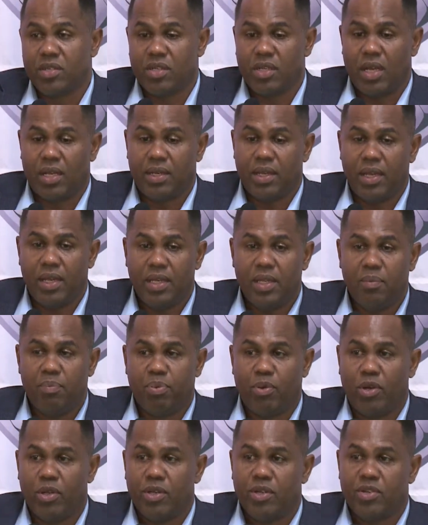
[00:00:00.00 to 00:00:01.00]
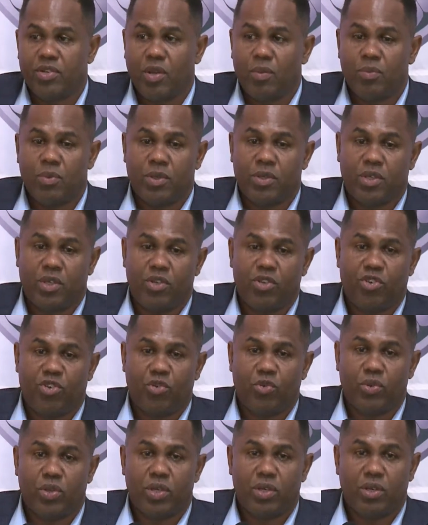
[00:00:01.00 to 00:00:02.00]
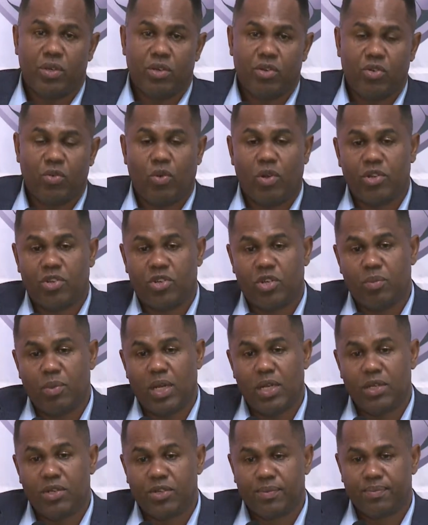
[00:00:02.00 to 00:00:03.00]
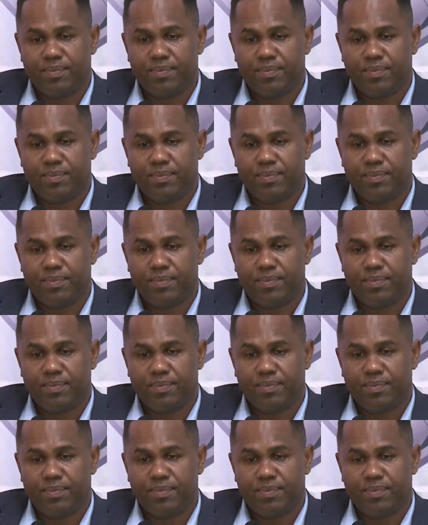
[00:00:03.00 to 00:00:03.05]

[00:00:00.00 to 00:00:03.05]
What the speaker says: At any point, someone can tune in to watch the match.